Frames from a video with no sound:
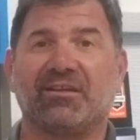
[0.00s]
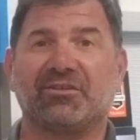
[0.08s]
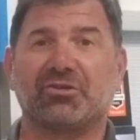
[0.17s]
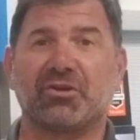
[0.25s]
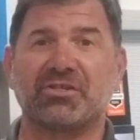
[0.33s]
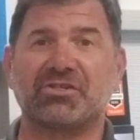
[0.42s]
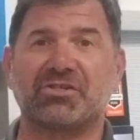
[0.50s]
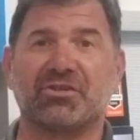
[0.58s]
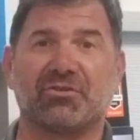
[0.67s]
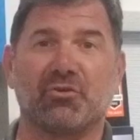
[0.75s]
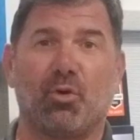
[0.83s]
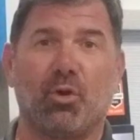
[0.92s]

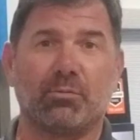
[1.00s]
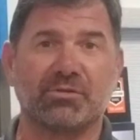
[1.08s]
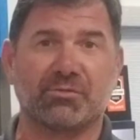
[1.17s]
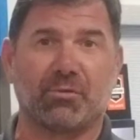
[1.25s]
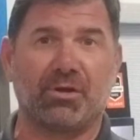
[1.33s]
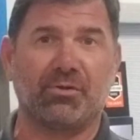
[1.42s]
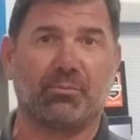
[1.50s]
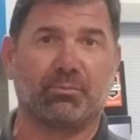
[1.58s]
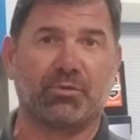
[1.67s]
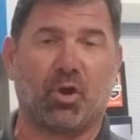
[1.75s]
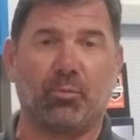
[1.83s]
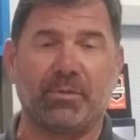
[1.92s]
Trish Newell was the one who
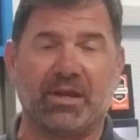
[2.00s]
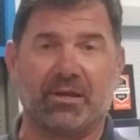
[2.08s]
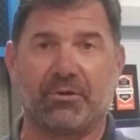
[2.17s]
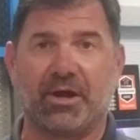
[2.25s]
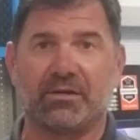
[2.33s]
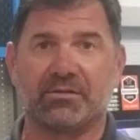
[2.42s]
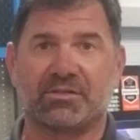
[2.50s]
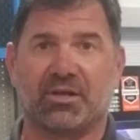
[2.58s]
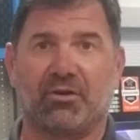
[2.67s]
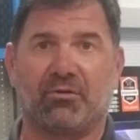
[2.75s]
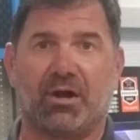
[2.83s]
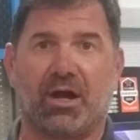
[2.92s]
told me to do it.
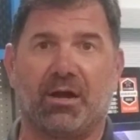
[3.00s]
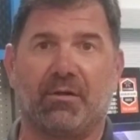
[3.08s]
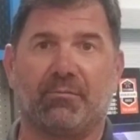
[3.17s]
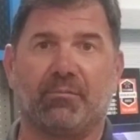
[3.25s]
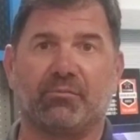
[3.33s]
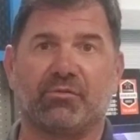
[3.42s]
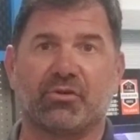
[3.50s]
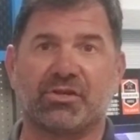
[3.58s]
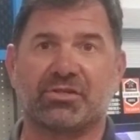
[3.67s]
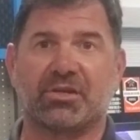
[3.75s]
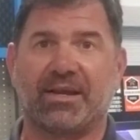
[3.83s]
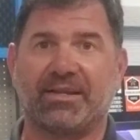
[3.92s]
So
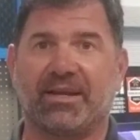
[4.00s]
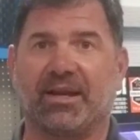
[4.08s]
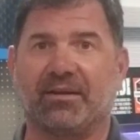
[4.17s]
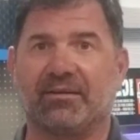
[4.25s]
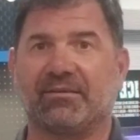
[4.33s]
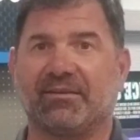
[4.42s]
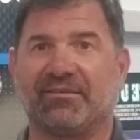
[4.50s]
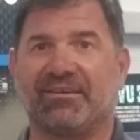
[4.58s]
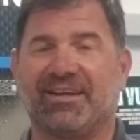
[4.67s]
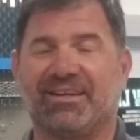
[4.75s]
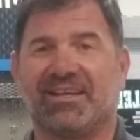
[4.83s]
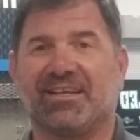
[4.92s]
Trish, I did it. All
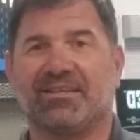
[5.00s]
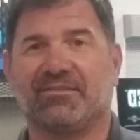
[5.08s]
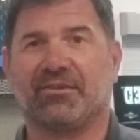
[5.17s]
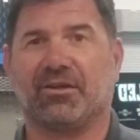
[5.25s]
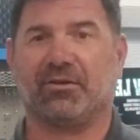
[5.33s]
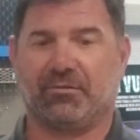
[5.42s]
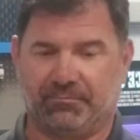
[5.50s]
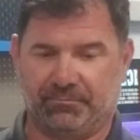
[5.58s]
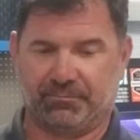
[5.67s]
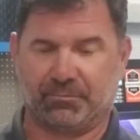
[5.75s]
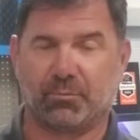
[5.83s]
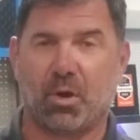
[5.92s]
right. So
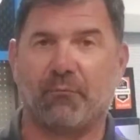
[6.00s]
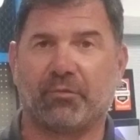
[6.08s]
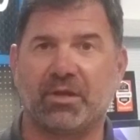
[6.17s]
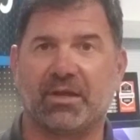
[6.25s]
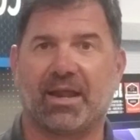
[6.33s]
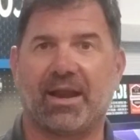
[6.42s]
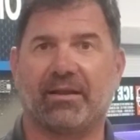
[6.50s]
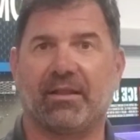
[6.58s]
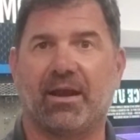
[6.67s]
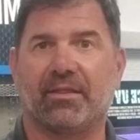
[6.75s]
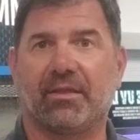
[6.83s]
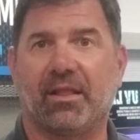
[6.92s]
hopefully you got a
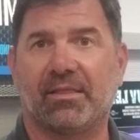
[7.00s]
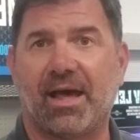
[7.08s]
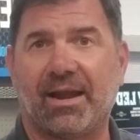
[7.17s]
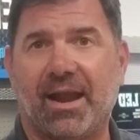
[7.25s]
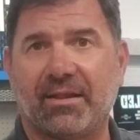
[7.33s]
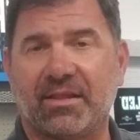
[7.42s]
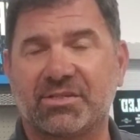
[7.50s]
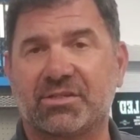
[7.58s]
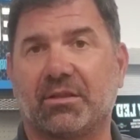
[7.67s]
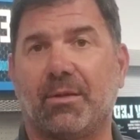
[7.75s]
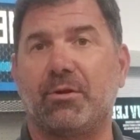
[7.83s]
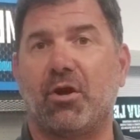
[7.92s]
lot out of
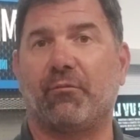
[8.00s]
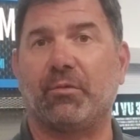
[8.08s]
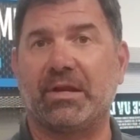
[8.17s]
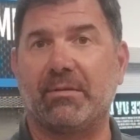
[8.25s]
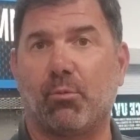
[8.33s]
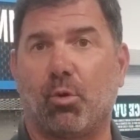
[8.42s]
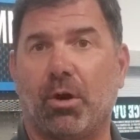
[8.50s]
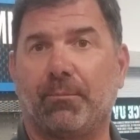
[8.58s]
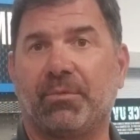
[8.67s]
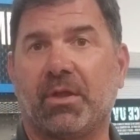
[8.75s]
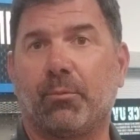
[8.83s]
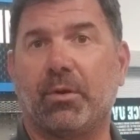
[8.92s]
this. Let me know if we need
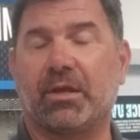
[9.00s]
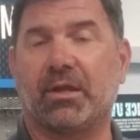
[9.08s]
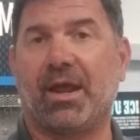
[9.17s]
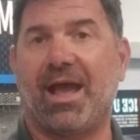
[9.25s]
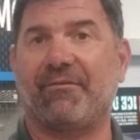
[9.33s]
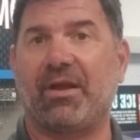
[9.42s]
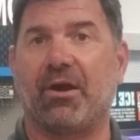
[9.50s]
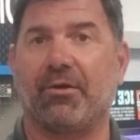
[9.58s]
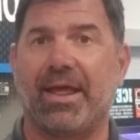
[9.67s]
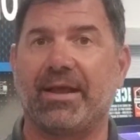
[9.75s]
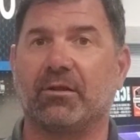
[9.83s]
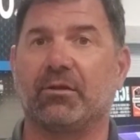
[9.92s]
more. We can have
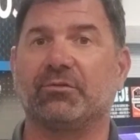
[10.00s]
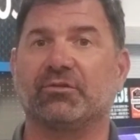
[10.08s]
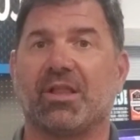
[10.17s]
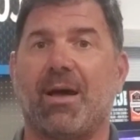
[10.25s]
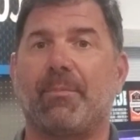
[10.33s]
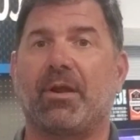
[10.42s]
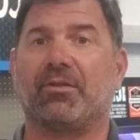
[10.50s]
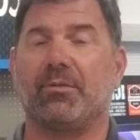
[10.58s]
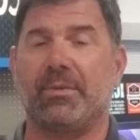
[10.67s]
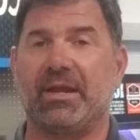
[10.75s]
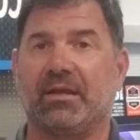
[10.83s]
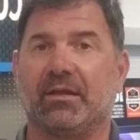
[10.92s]
Aaron Engel, who's a lot better
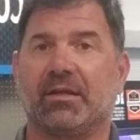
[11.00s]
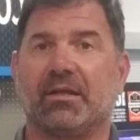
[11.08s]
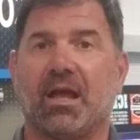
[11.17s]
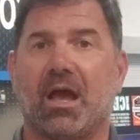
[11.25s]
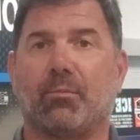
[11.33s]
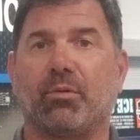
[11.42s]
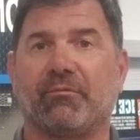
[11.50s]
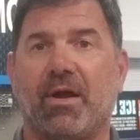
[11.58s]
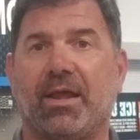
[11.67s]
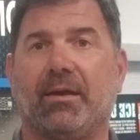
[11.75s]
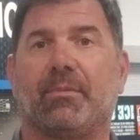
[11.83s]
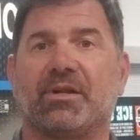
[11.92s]
than me,
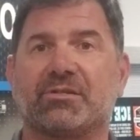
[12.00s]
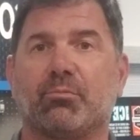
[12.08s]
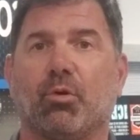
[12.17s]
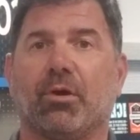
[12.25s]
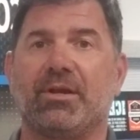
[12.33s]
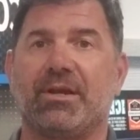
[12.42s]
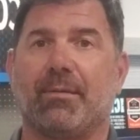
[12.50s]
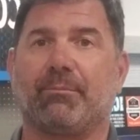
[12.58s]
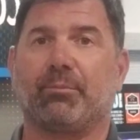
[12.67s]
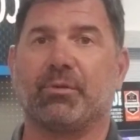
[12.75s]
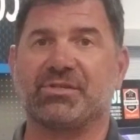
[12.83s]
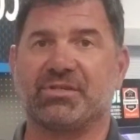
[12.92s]
provide a much more
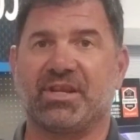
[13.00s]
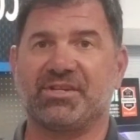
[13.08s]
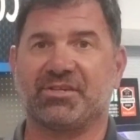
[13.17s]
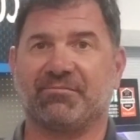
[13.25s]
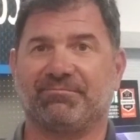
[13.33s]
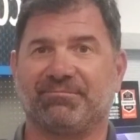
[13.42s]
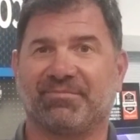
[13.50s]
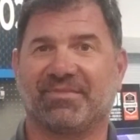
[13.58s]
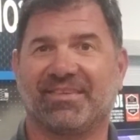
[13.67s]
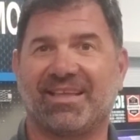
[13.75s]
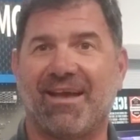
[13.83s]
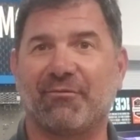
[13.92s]
in-depth presentation.
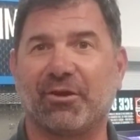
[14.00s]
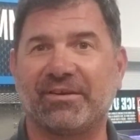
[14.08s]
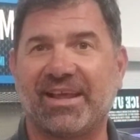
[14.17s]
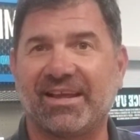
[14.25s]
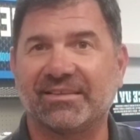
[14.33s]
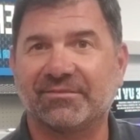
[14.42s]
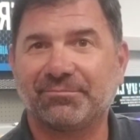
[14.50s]
Have a great day.